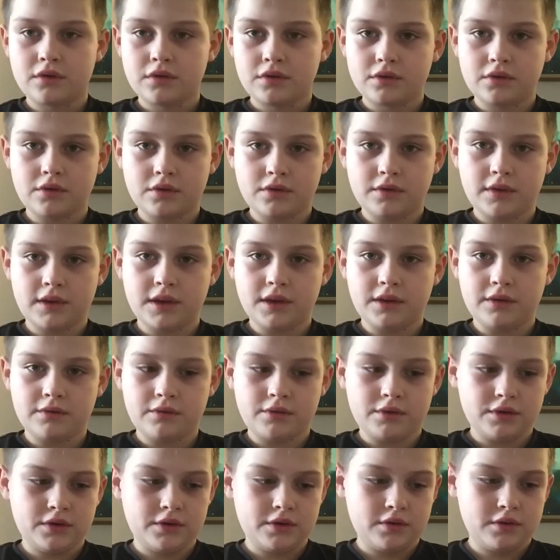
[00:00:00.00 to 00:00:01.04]
So then you
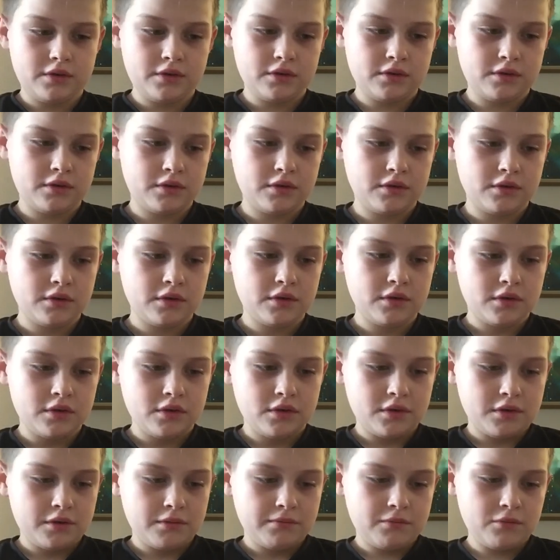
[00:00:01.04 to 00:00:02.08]
would
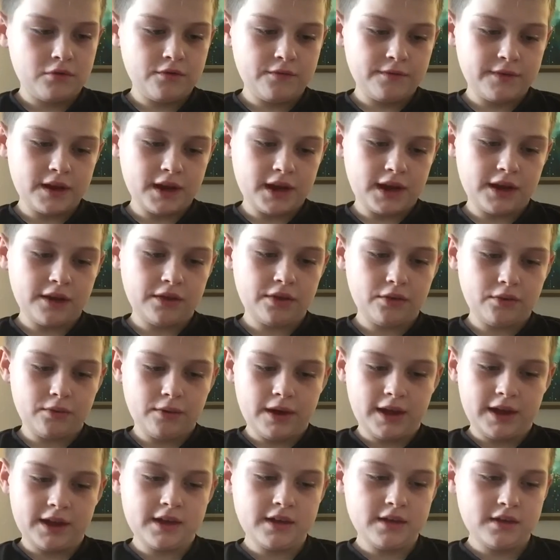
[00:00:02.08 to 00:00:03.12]
move it out of the
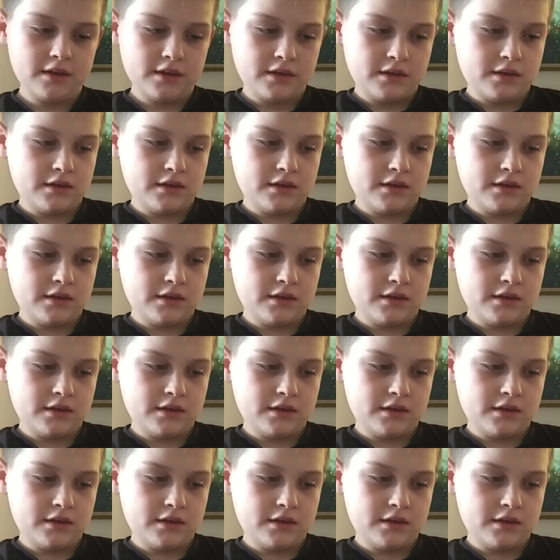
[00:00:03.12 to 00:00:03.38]
way.